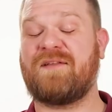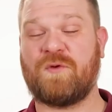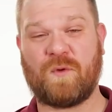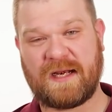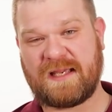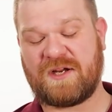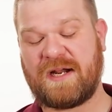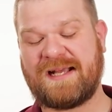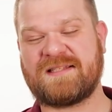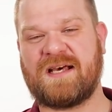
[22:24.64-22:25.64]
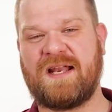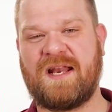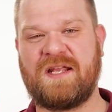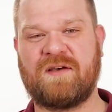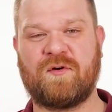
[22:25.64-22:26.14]
And if you want to get your hands on
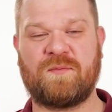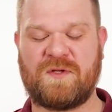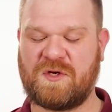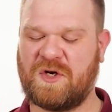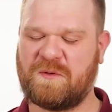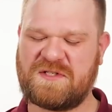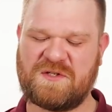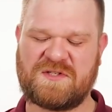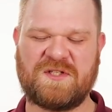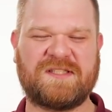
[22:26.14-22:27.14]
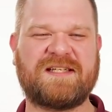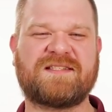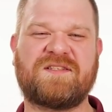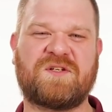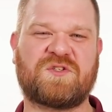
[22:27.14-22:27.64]
any of them, you can always use the
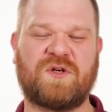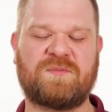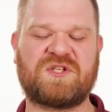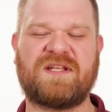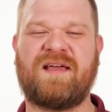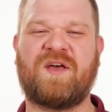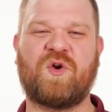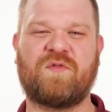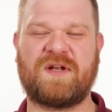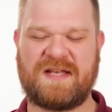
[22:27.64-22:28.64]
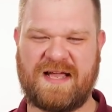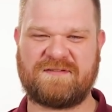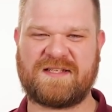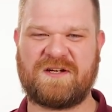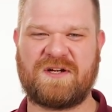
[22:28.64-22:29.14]
links in the description to head over to
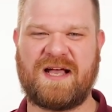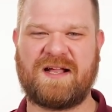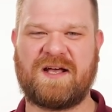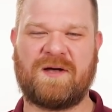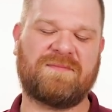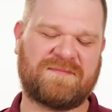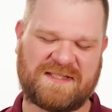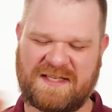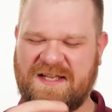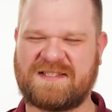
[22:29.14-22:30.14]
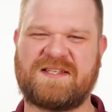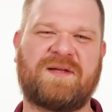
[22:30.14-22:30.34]
knifecenter.com. See you next